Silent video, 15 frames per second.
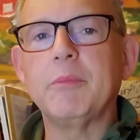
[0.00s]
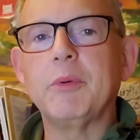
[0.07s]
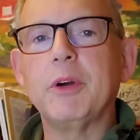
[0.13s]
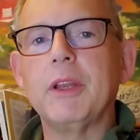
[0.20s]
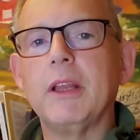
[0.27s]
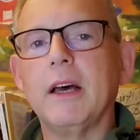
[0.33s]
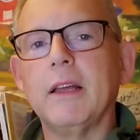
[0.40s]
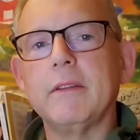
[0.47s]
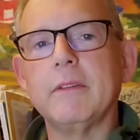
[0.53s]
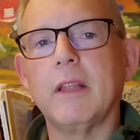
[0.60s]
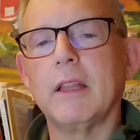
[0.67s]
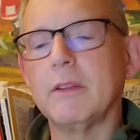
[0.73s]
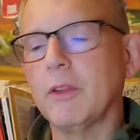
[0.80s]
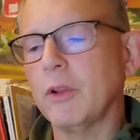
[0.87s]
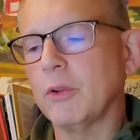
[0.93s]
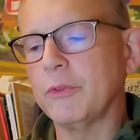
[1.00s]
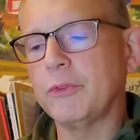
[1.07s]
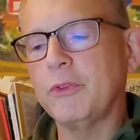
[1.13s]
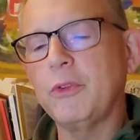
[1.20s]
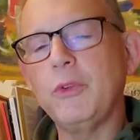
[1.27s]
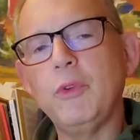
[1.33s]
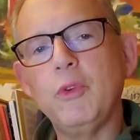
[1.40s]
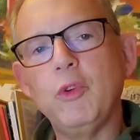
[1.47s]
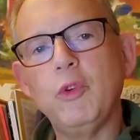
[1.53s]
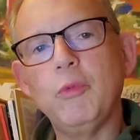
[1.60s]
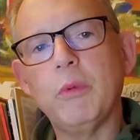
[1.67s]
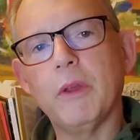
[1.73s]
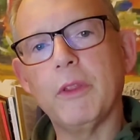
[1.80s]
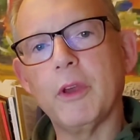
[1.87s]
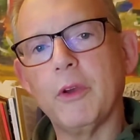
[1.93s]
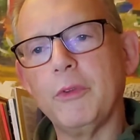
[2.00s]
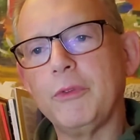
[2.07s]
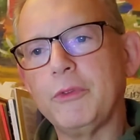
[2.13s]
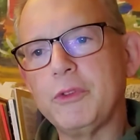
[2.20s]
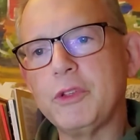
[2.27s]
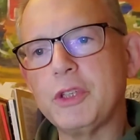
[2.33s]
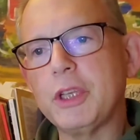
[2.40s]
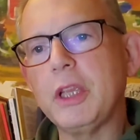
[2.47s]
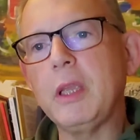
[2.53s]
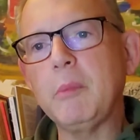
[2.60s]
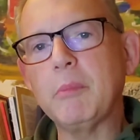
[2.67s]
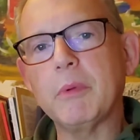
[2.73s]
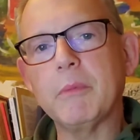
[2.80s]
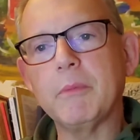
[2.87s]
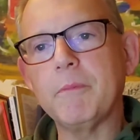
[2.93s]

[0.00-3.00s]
put a little tube of those cheap